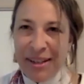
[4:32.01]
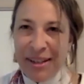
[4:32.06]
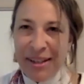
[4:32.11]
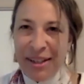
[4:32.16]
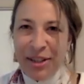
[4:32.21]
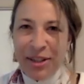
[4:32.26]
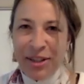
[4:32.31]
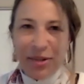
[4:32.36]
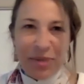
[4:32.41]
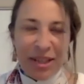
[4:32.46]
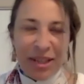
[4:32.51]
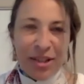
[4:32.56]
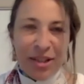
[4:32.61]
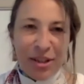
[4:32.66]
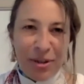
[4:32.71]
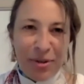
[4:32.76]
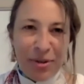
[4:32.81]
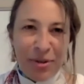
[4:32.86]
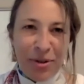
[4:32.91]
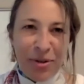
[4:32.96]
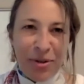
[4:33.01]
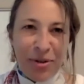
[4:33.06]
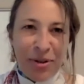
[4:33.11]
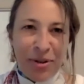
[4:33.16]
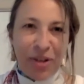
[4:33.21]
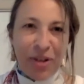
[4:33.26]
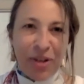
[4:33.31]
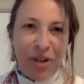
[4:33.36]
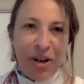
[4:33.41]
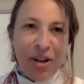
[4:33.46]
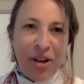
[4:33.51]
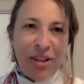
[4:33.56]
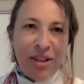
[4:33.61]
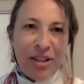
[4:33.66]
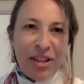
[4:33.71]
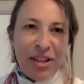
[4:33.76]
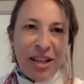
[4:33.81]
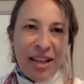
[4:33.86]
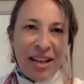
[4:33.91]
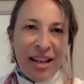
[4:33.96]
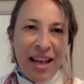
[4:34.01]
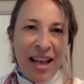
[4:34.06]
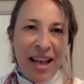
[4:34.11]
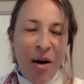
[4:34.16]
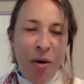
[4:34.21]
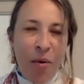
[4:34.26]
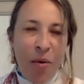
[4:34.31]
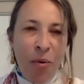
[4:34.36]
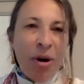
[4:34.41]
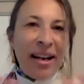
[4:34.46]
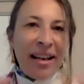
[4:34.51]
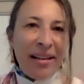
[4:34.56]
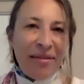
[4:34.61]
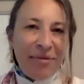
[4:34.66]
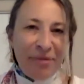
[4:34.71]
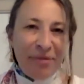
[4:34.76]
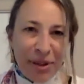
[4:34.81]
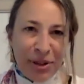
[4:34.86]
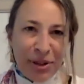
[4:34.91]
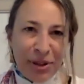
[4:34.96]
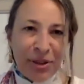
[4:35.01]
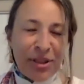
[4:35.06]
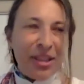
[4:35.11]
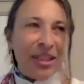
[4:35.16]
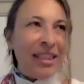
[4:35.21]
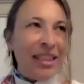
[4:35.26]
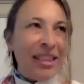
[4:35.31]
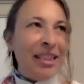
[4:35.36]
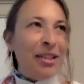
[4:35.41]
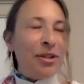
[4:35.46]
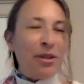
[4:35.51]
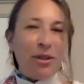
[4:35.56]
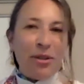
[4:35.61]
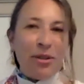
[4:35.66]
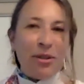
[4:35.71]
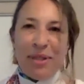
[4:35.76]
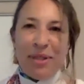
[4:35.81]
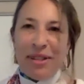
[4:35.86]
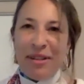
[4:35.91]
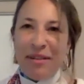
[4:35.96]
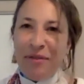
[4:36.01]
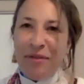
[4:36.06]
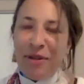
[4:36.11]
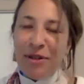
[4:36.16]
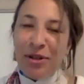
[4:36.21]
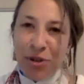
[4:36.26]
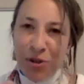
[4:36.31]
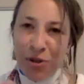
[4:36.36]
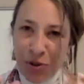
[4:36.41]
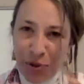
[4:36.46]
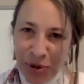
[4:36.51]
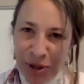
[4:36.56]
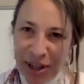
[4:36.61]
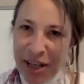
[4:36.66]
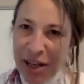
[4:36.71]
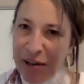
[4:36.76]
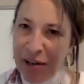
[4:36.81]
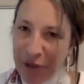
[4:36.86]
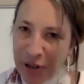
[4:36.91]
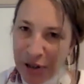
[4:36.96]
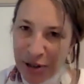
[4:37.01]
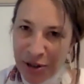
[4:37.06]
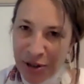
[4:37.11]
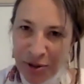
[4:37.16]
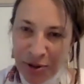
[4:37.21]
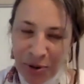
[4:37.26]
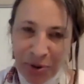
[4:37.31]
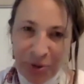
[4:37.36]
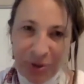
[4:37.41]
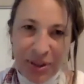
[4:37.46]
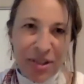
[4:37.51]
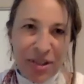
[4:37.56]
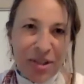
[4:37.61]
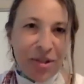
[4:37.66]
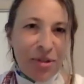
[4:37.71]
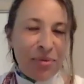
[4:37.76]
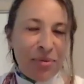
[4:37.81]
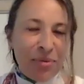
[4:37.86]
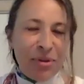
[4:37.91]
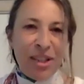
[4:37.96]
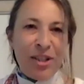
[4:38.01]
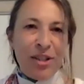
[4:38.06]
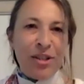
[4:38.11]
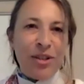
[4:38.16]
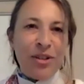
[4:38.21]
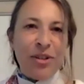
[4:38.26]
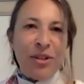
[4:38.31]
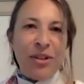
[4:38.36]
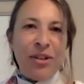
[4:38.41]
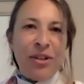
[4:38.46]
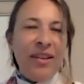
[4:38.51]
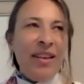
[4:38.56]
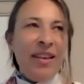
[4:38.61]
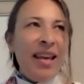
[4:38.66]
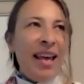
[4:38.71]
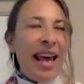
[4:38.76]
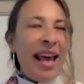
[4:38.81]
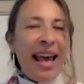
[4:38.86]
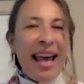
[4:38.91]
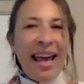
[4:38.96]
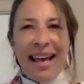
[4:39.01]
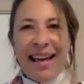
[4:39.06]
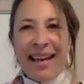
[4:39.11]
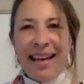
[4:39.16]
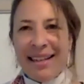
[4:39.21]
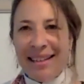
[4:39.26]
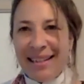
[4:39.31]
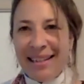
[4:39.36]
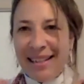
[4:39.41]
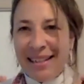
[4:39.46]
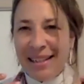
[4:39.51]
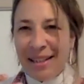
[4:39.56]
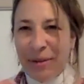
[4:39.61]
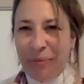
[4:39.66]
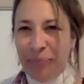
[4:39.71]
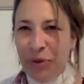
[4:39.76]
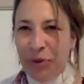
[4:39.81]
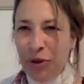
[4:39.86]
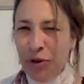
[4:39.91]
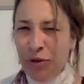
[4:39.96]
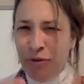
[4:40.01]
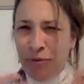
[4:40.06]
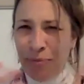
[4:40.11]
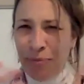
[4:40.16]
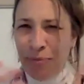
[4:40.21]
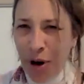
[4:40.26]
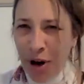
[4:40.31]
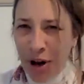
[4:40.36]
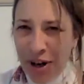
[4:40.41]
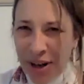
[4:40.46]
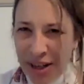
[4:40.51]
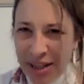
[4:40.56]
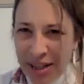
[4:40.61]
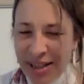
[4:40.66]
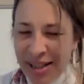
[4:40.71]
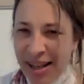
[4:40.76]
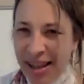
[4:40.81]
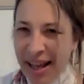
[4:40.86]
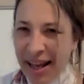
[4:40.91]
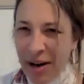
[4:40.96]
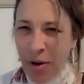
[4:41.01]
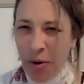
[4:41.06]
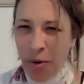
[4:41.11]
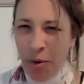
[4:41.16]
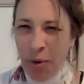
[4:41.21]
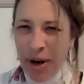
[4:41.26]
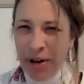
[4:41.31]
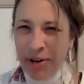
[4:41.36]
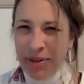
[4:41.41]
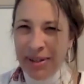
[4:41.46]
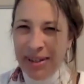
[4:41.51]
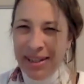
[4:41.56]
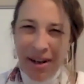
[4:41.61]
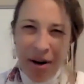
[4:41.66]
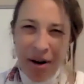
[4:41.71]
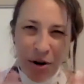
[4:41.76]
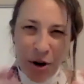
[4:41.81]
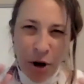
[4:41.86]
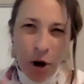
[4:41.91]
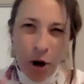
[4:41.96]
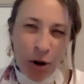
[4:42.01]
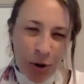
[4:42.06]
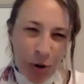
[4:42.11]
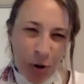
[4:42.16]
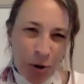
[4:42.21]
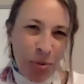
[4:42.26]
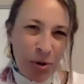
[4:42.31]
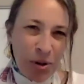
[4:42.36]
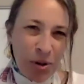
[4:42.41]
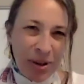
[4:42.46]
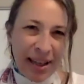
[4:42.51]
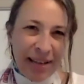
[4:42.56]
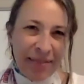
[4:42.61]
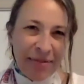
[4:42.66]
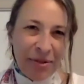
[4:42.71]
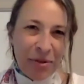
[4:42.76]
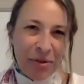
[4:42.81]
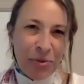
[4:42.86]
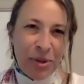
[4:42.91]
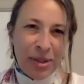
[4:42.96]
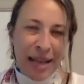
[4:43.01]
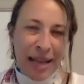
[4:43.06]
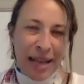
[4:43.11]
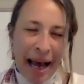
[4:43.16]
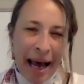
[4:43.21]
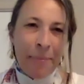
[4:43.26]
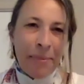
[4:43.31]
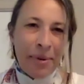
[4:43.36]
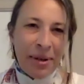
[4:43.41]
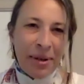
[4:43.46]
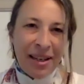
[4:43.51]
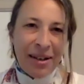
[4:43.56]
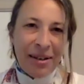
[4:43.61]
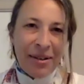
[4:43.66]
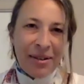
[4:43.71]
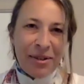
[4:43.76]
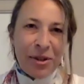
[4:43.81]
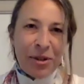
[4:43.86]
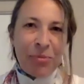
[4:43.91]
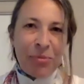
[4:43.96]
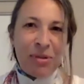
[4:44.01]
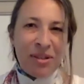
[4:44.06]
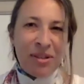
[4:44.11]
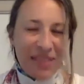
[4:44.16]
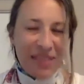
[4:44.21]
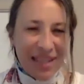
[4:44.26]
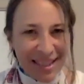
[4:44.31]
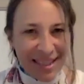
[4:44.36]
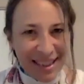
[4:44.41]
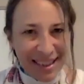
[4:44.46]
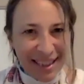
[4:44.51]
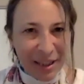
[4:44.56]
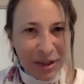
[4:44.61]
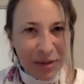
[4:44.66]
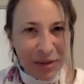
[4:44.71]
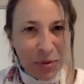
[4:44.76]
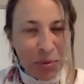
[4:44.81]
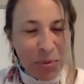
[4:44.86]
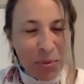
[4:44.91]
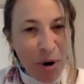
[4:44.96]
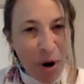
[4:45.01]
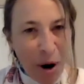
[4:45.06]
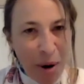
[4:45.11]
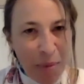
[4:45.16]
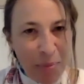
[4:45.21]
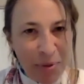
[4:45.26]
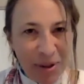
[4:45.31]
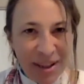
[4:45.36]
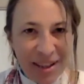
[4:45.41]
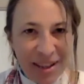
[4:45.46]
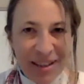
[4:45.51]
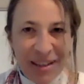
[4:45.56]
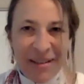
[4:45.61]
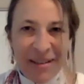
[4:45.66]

And I have to just really salute you and acknowledge that what I've learned in terms of the stewarding of our stories through digital, and you brought us that awareness on a global level, what's happening in terms of intellectual property,